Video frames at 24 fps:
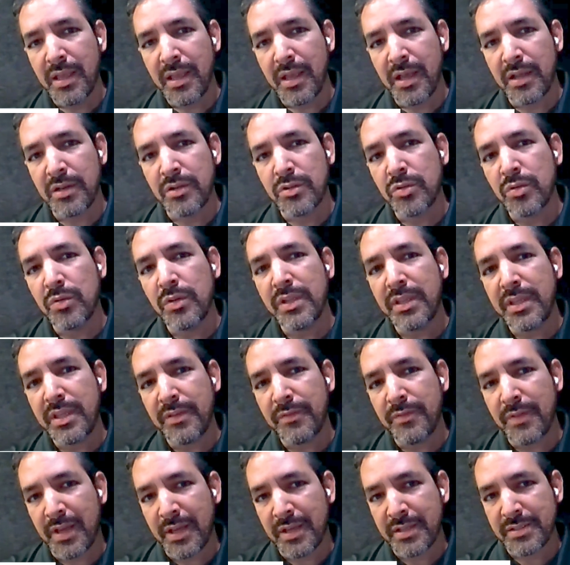and truly
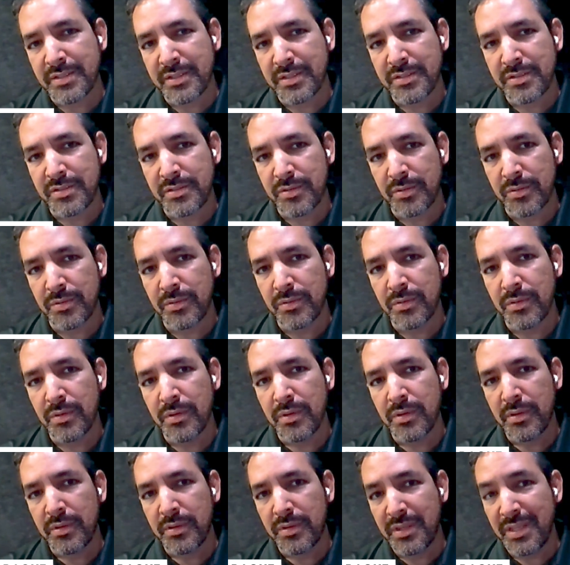give access to
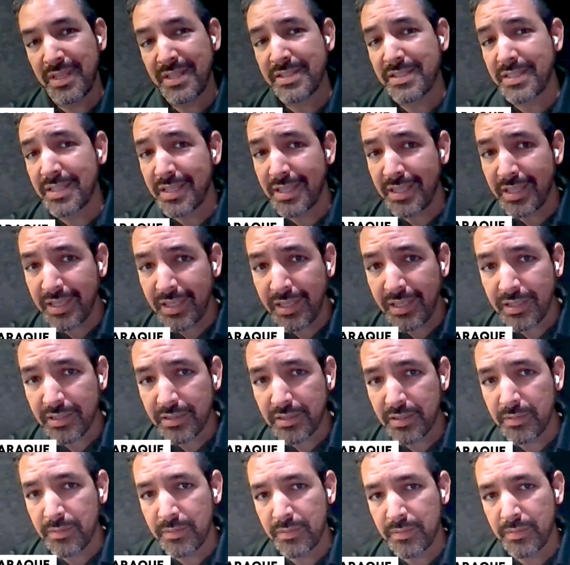this
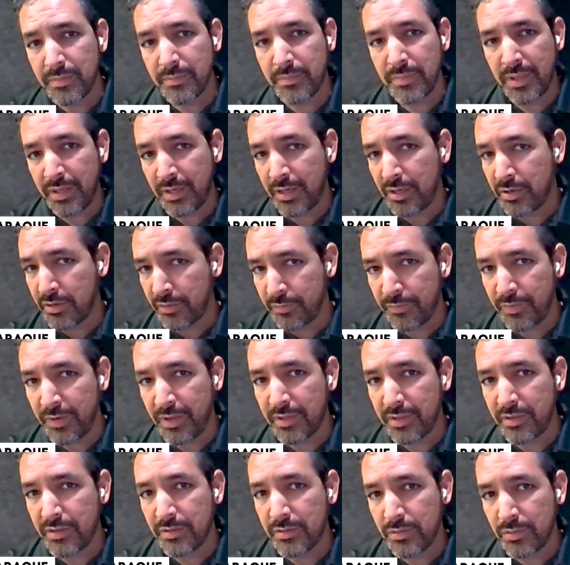heat beneath our
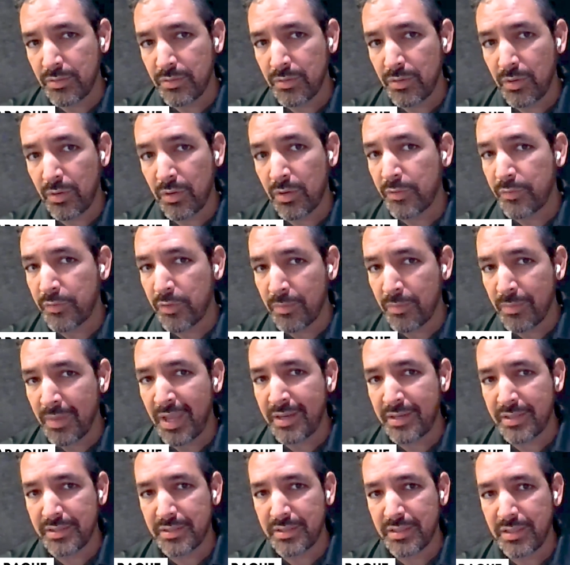feet to all of
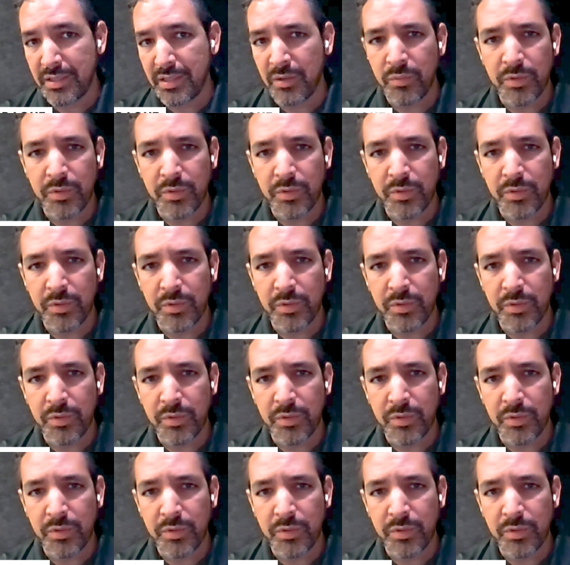humanity.